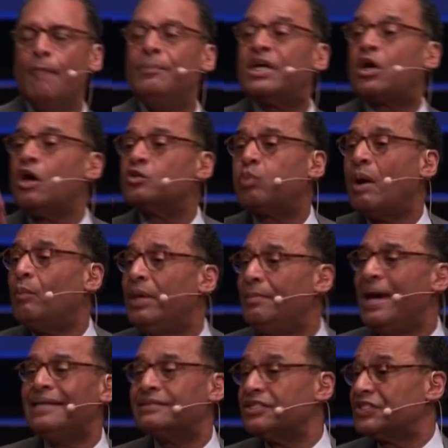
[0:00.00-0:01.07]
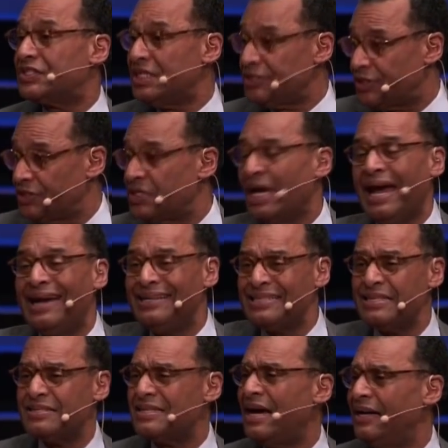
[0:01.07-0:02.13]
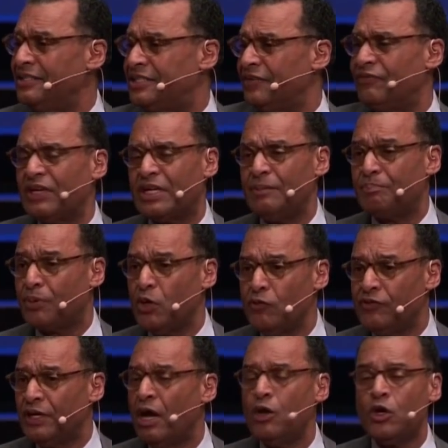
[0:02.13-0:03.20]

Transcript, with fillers: Because when we make decisions, and this is scientifically proven,